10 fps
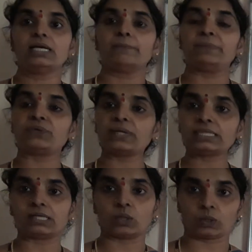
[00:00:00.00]
between
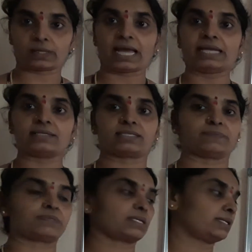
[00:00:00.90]
the
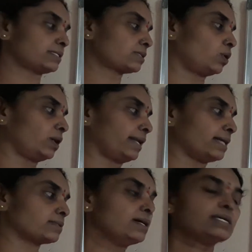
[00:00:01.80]
organisms. It is called
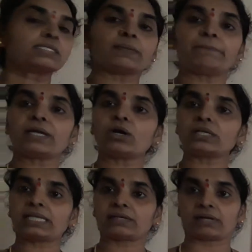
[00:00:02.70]
as
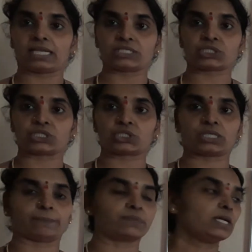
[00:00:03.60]
symbiotic
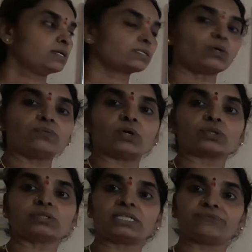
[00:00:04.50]
relationship. So, what
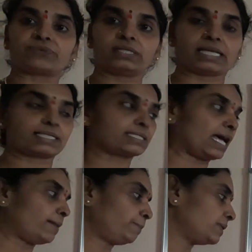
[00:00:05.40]
are the different
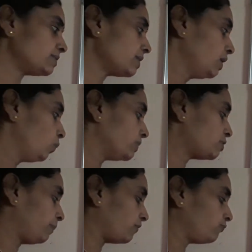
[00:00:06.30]
examples which
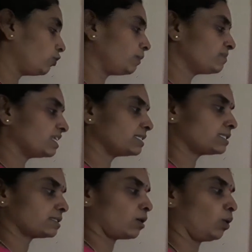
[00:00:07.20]
perform
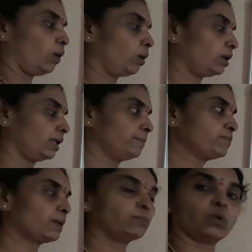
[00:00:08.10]
this all
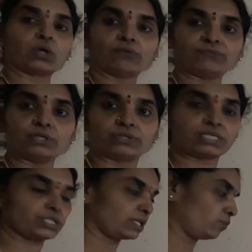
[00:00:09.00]
mode of
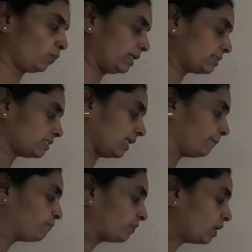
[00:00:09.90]
nutrition? We'll see.
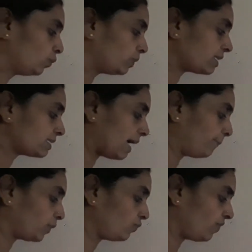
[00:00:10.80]
For the
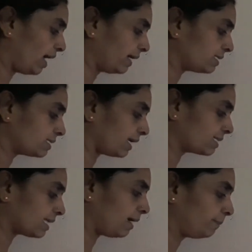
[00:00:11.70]
saprophytes, the
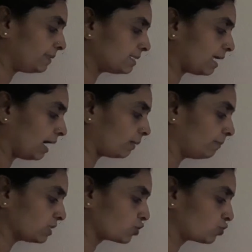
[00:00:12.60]
examples are
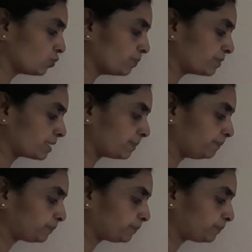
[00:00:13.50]
mushrooms